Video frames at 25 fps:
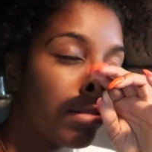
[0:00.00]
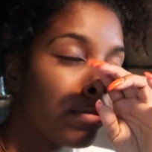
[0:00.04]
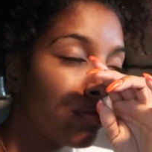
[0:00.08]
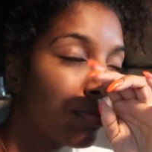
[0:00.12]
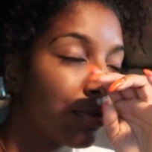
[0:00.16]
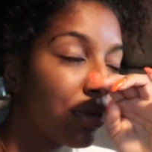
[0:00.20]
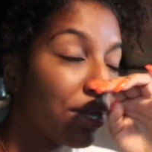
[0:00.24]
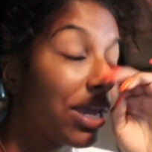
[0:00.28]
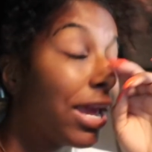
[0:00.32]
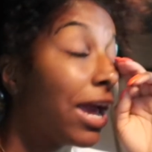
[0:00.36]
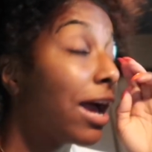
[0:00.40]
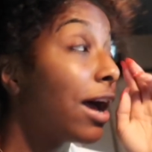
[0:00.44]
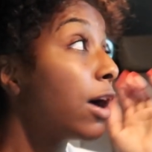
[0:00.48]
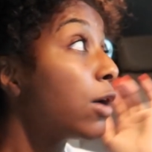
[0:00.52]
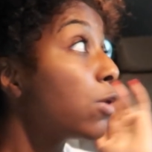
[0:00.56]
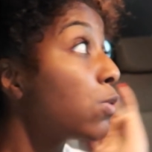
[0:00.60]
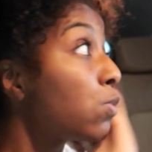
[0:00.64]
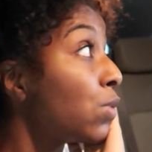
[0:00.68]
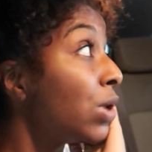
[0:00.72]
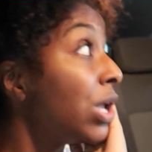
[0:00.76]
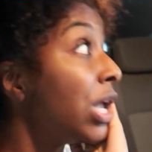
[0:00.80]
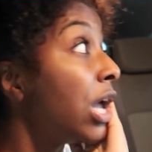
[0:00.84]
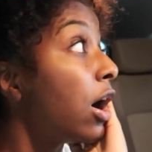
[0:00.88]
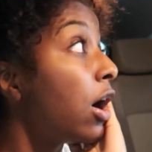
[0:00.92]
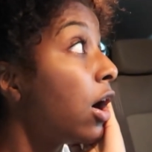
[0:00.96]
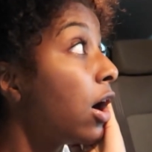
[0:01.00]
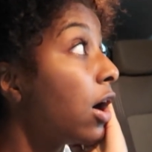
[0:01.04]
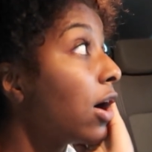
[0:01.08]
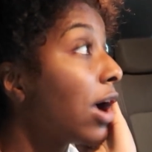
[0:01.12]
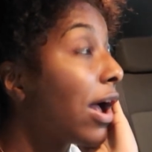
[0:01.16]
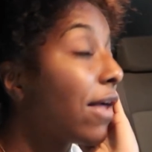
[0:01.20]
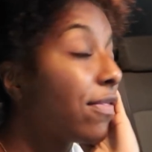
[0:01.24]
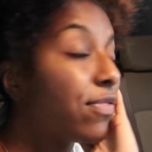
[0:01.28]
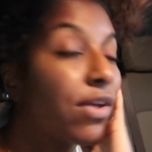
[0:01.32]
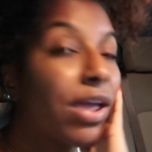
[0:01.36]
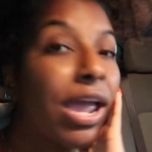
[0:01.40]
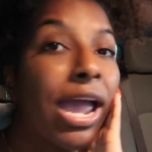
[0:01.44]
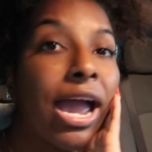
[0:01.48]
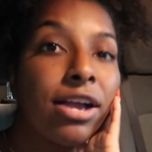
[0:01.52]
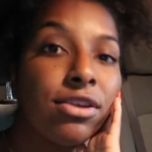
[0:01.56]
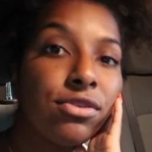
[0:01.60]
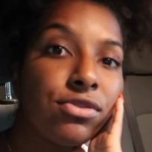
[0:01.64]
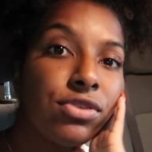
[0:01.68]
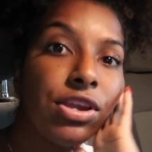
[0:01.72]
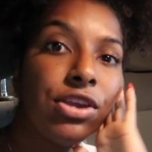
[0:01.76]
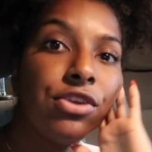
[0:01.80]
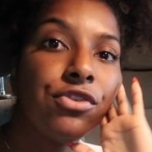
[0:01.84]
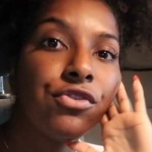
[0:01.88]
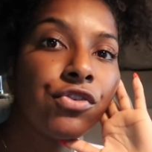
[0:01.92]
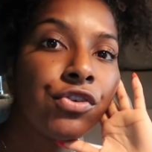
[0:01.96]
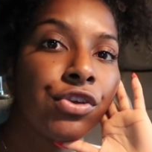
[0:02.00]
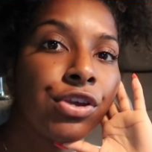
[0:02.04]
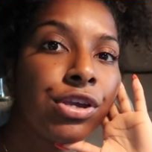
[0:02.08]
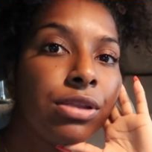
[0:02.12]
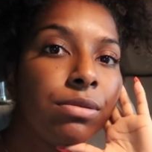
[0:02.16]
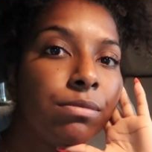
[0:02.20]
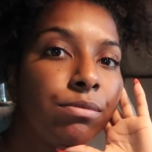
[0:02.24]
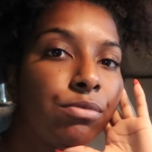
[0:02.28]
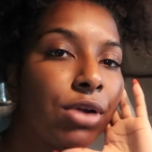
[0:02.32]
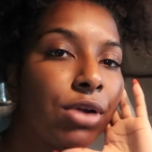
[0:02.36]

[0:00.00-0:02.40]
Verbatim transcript: But yeah, we are at the gas station.